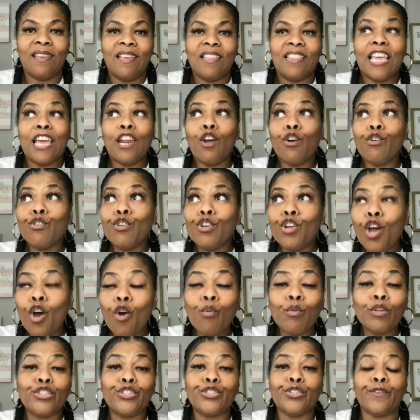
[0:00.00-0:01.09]
They don't know
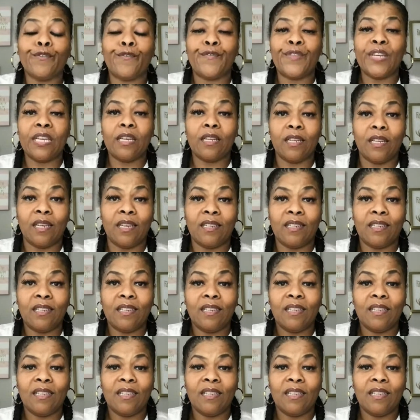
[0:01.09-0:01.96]
what you're feeling.